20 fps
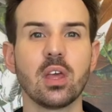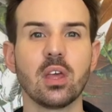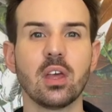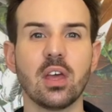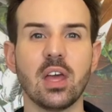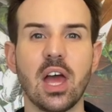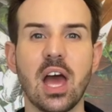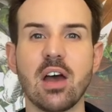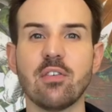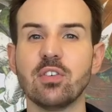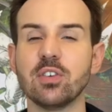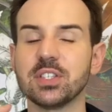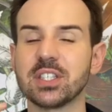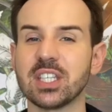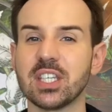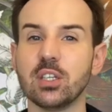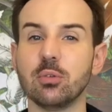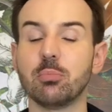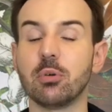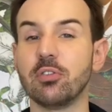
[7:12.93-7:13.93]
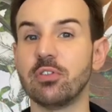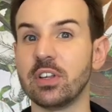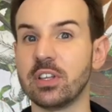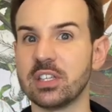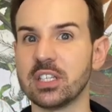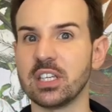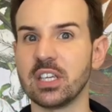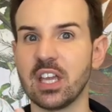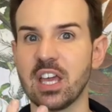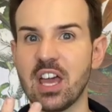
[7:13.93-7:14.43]
have a skin
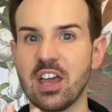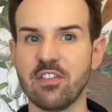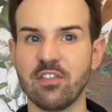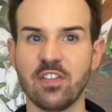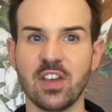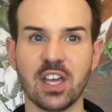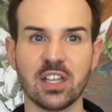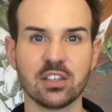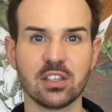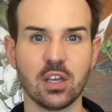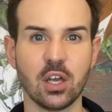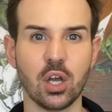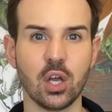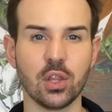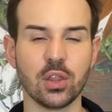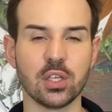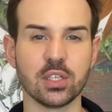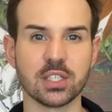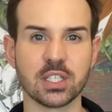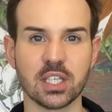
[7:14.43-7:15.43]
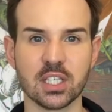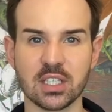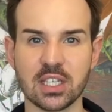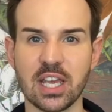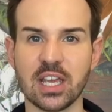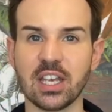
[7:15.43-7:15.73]
perfecting effect on the skin.